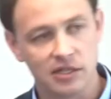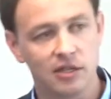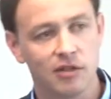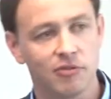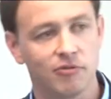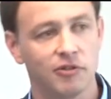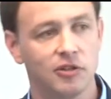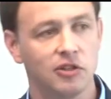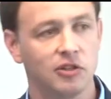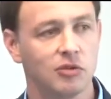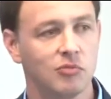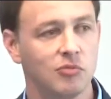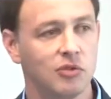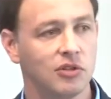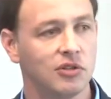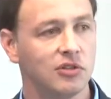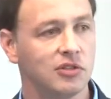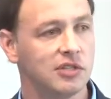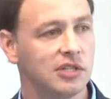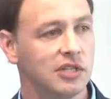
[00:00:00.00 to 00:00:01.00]
inner-city
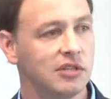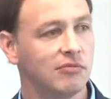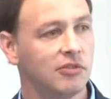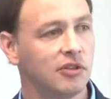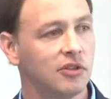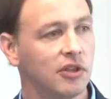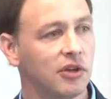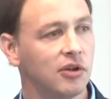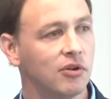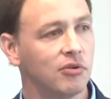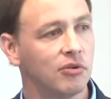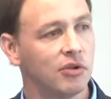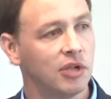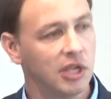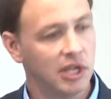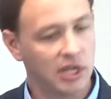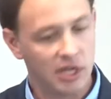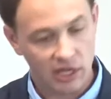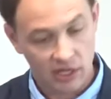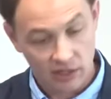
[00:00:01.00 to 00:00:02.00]
communities, even though
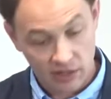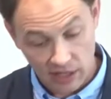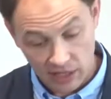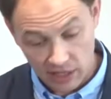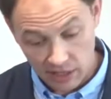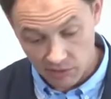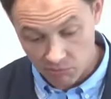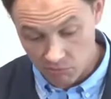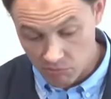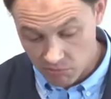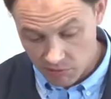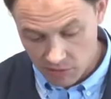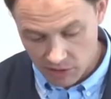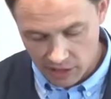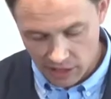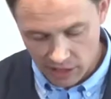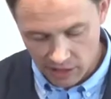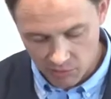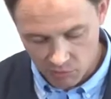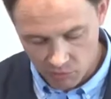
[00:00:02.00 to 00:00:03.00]
they,
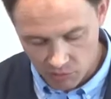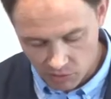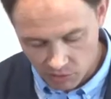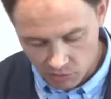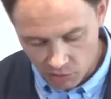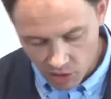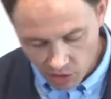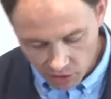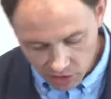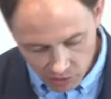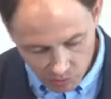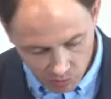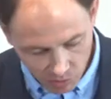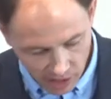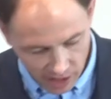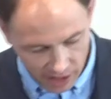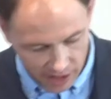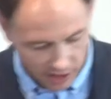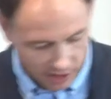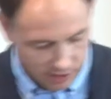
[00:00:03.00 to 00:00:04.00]
they will
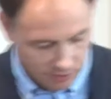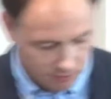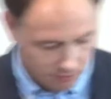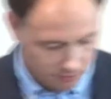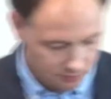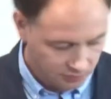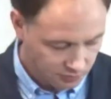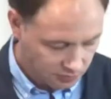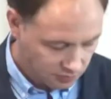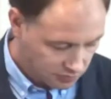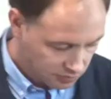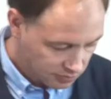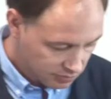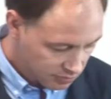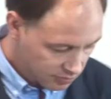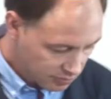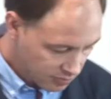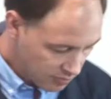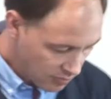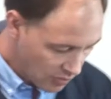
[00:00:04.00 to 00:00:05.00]
occupy
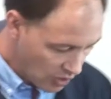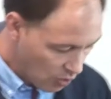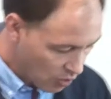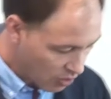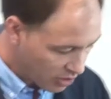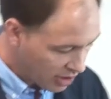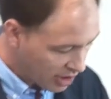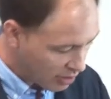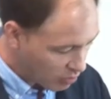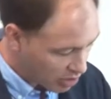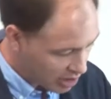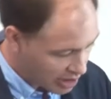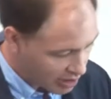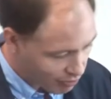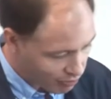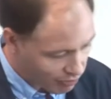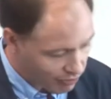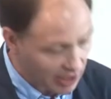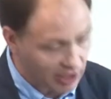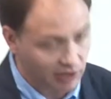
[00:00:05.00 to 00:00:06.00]
or they will
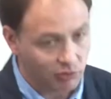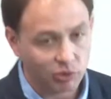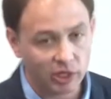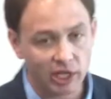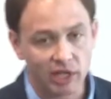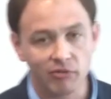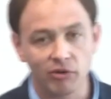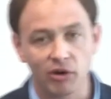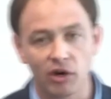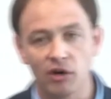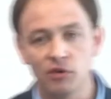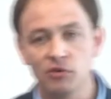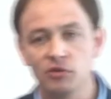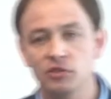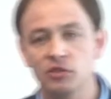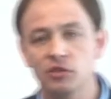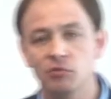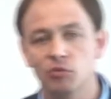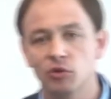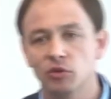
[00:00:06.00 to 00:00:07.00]
infect whatever
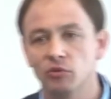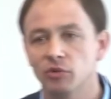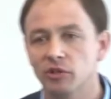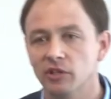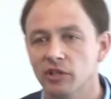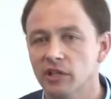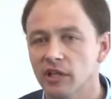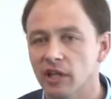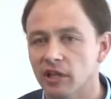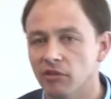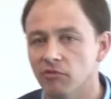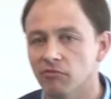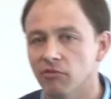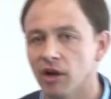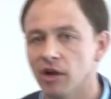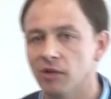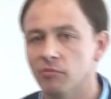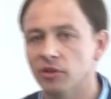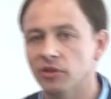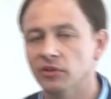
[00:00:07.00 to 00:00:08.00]
host you put within that
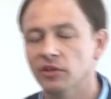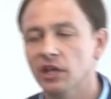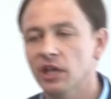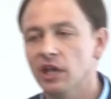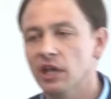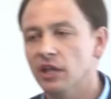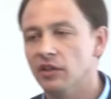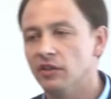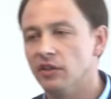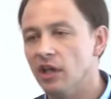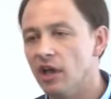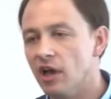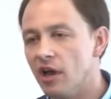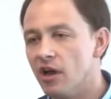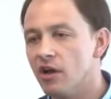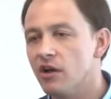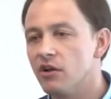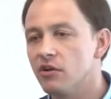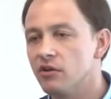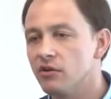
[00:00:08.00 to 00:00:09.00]
environment, there
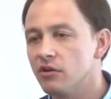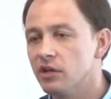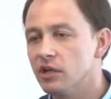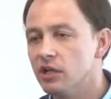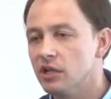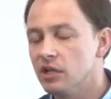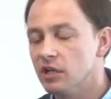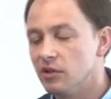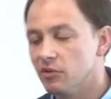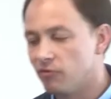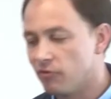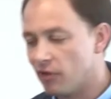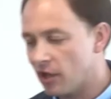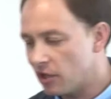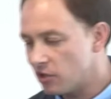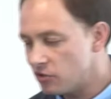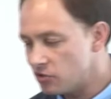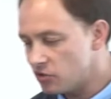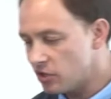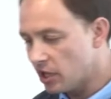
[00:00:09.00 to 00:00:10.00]
are
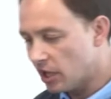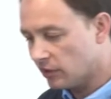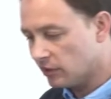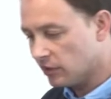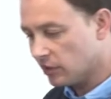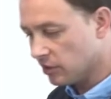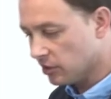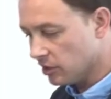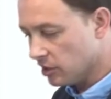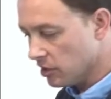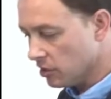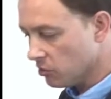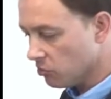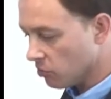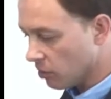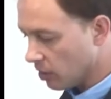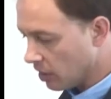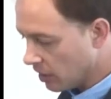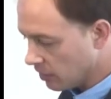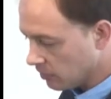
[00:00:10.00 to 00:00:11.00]
phylogenetically
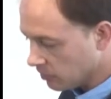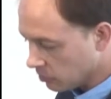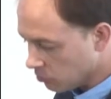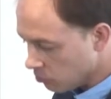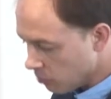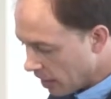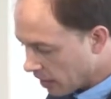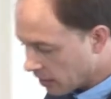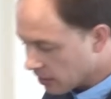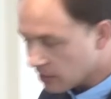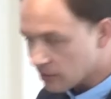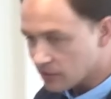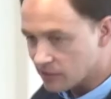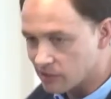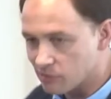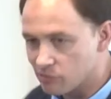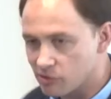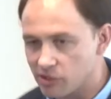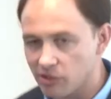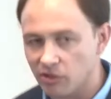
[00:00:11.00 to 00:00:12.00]
related
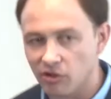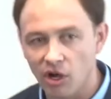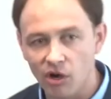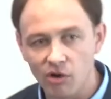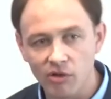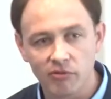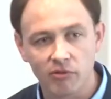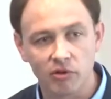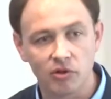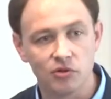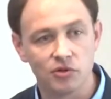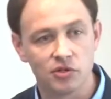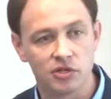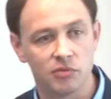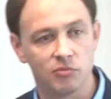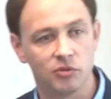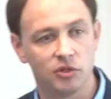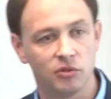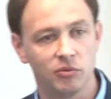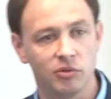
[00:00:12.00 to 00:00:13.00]
mechanisms, so
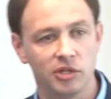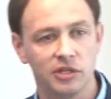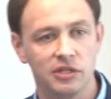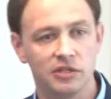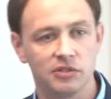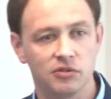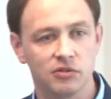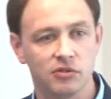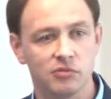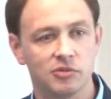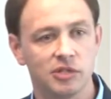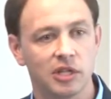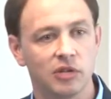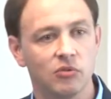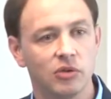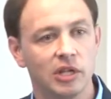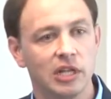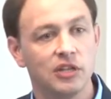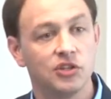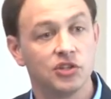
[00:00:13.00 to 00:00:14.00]
coevolution between these groups that
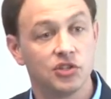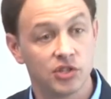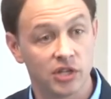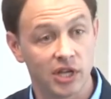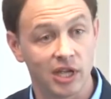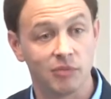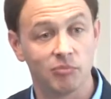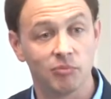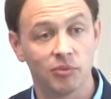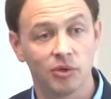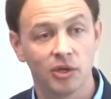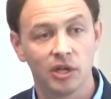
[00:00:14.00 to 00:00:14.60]
really shape